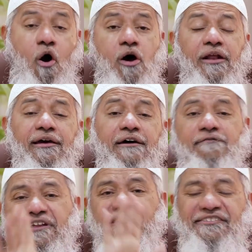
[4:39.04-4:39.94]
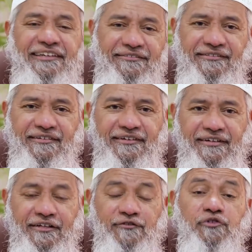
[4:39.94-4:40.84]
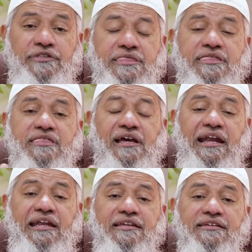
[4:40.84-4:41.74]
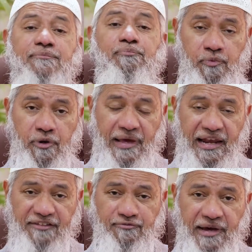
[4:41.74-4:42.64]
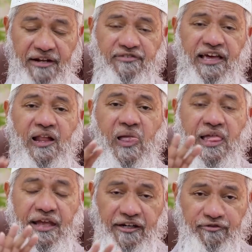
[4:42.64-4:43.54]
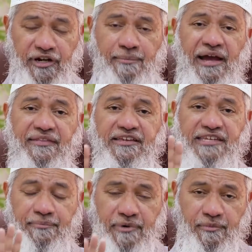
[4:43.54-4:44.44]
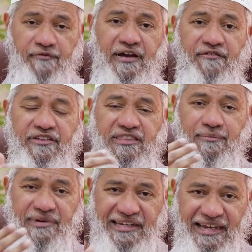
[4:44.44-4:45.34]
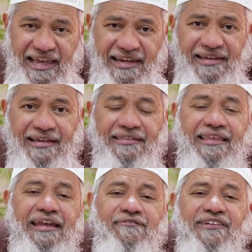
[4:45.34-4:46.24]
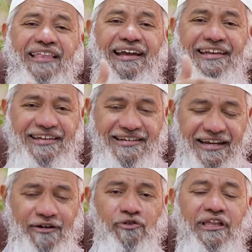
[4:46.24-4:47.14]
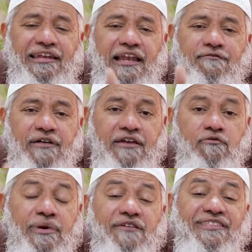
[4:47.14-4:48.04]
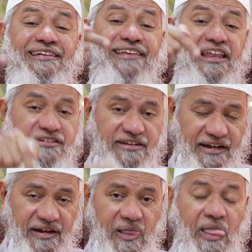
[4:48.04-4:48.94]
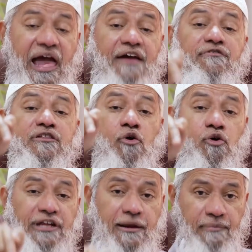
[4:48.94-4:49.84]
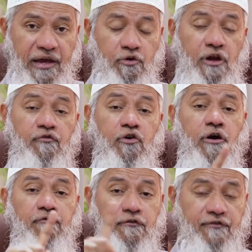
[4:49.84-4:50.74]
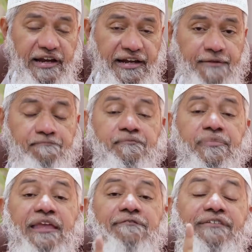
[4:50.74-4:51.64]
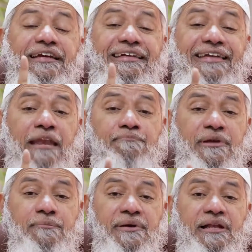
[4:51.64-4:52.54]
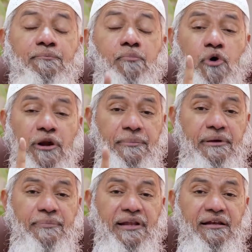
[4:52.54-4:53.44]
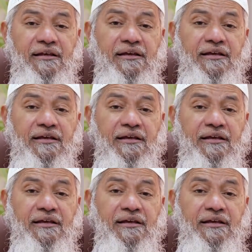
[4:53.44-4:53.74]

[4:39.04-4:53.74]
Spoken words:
or free a slave. So this is the condition put by Allah subhanahu wa ta'ala in Surah Maida chapter number 5 verse number 89, that if it's unintentional oath, Allah will forgive, but if it's intentional, and if it is oath done by you, and if you do not fulfill it, feed 10 people, poor people,